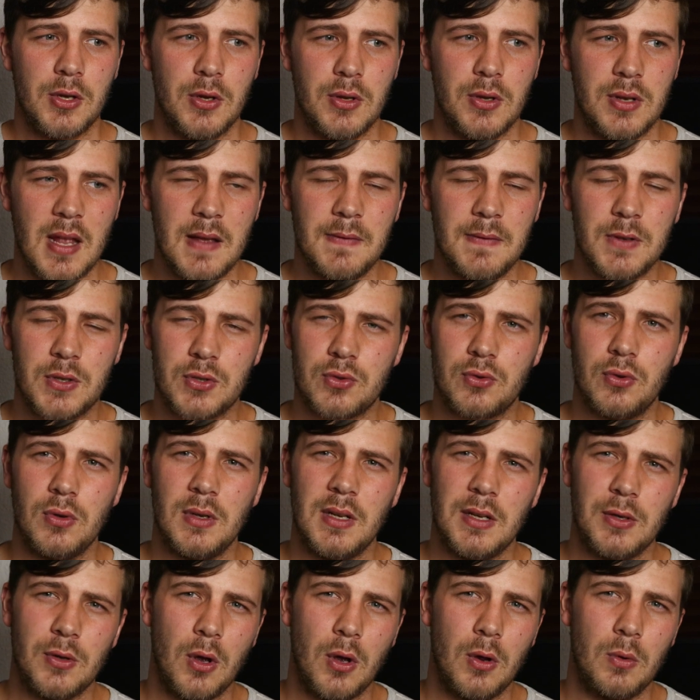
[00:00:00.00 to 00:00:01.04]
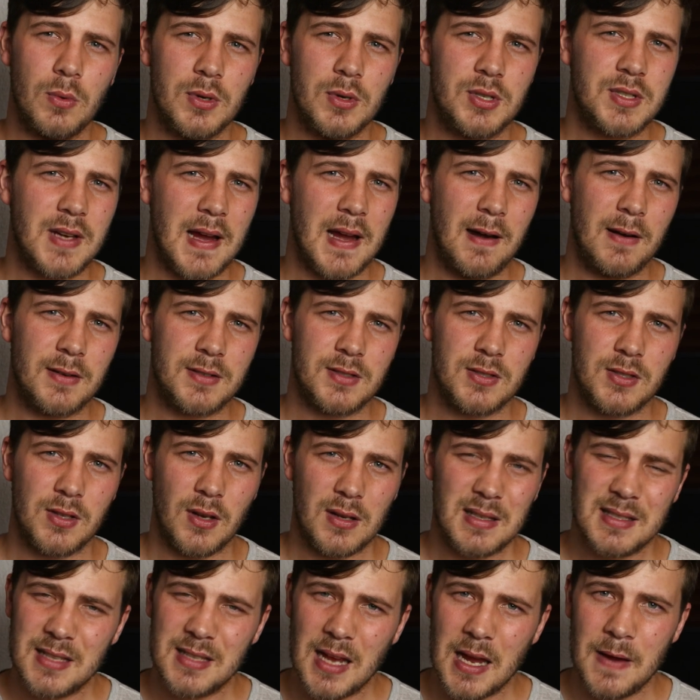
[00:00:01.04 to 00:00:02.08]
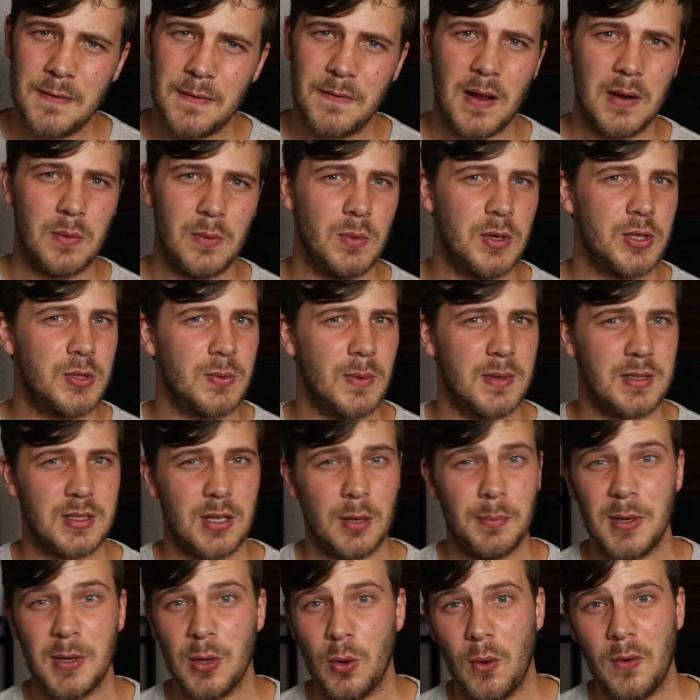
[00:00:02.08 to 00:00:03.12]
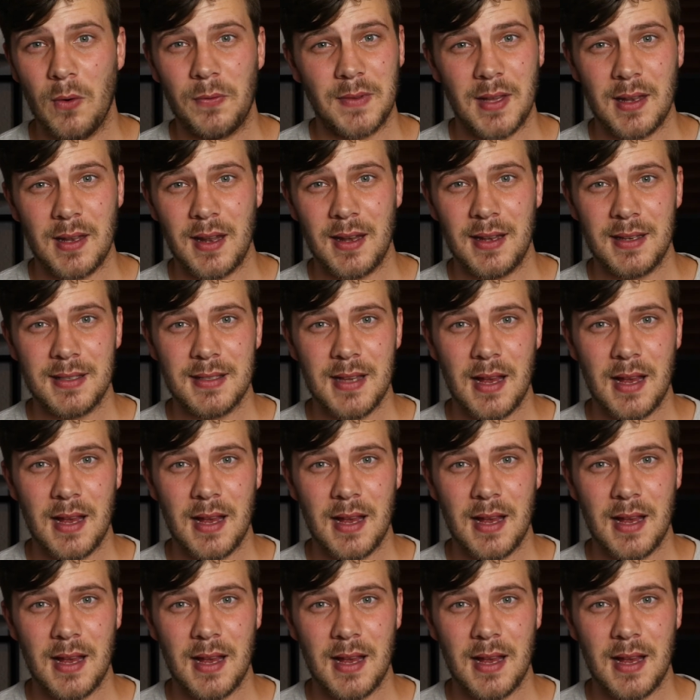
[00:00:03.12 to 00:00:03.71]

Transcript: you never truly know which characters are safe and which ones could be offed at any